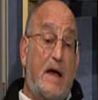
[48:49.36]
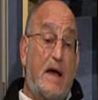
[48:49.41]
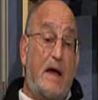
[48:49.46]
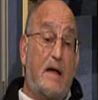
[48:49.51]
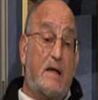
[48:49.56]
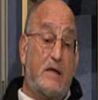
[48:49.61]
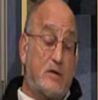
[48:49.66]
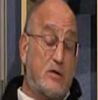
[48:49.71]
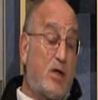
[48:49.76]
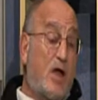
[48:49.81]

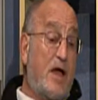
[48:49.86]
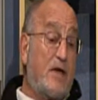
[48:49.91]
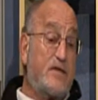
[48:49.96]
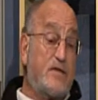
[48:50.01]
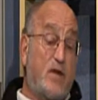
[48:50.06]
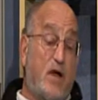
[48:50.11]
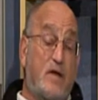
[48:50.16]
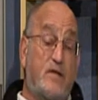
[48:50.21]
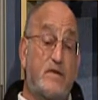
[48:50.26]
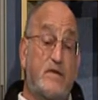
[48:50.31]
It
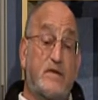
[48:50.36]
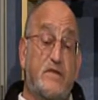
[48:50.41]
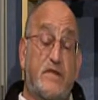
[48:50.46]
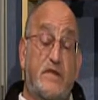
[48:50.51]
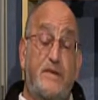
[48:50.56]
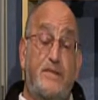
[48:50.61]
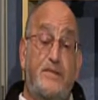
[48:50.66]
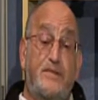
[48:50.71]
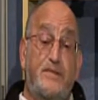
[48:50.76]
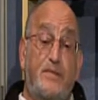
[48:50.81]
lost,
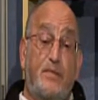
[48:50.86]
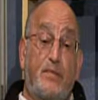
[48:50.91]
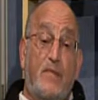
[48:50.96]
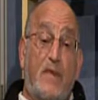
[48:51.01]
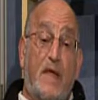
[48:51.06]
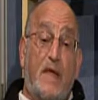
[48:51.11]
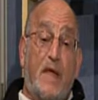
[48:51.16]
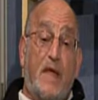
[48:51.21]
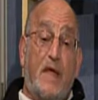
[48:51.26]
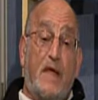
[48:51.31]
obviously.
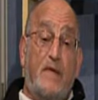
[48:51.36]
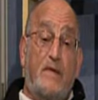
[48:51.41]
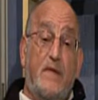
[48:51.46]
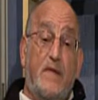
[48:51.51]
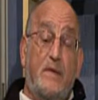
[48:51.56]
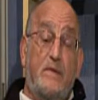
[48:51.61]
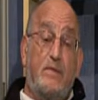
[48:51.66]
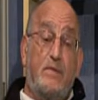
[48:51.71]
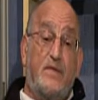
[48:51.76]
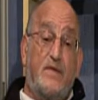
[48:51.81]
And
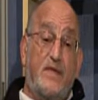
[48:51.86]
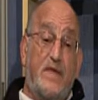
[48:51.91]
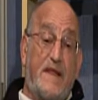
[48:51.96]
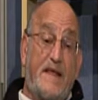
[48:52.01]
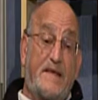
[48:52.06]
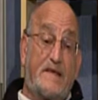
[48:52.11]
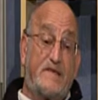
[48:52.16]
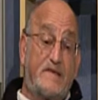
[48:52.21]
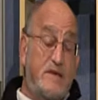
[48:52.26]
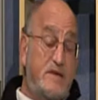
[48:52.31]
then for the
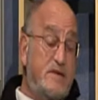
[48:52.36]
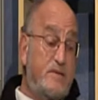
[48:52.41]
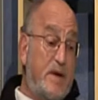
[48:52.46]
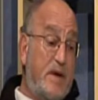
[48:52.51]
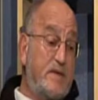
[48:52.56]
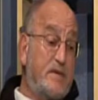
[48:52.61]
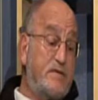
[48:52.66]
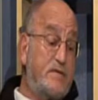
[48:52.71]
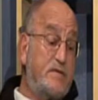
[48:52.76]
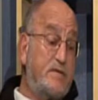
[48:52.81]
next 6
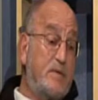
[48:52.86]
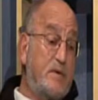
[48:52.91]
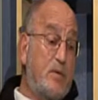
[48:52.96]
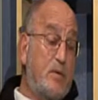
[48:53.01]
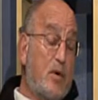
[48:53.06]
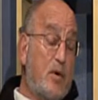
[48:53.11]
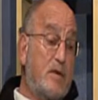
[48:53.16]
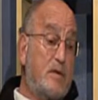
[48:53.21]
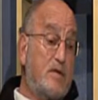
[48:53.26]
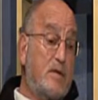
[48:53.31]
months, we
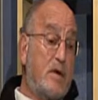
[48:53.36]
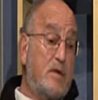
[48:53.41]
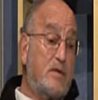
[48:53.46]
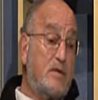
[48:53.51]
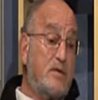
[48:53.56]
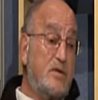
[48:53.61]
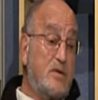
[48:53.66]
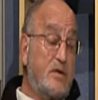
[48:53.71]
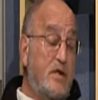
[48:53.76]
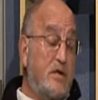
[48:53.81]
worked
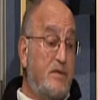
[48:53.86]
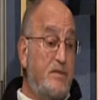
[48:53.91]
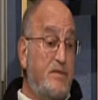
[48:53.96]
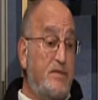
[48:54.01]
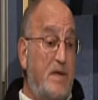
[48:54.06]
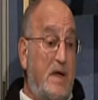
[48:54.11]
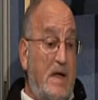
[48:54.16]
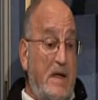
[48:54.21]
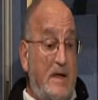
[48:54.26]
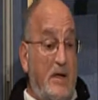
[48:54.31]
on looking
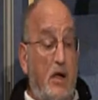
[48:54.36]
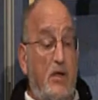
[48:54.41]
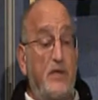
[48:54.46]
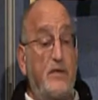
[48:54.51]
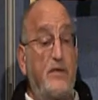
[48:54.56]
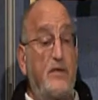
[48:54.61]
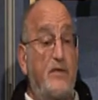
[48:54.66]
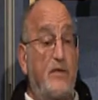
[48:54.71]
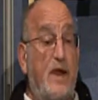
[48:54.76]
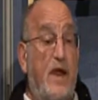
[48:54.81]
at all
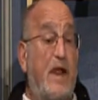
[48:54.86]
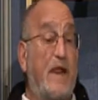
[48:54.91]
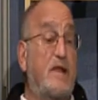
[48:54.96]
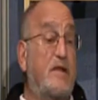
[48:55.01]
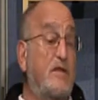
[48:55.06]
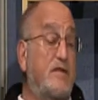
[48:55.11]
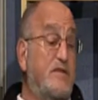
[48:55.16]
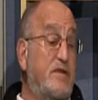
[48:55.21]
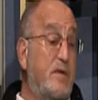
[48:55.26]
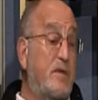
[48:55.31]
the different
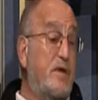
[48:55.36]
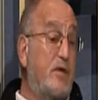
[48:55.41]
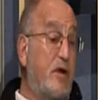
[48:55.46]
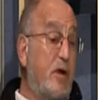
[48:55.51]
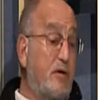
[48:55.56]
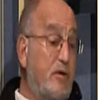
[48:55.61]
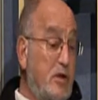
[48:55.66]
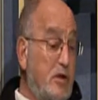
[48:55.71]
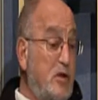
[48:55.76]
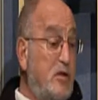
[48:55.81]
articles that we had
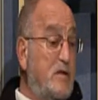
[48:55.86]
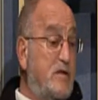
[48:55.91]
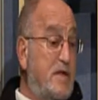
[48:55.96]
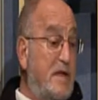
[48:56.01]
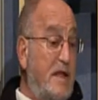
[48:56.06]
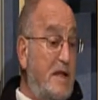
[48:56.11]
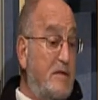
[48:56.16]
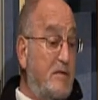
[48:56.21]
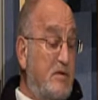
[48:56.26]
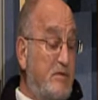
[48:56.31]
already looked
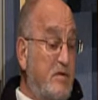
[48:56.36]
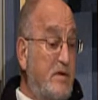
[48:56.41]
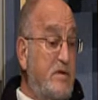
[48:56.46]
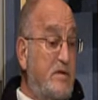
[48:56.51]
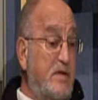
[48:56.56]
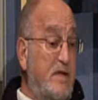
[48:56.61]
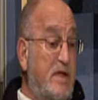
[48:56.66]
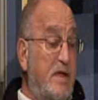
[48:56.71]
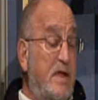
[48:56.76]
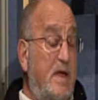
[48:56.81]
at
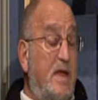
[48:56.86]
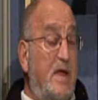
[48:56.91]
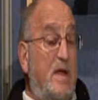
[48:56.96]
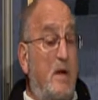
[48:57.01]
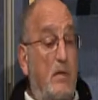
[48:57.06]
originally,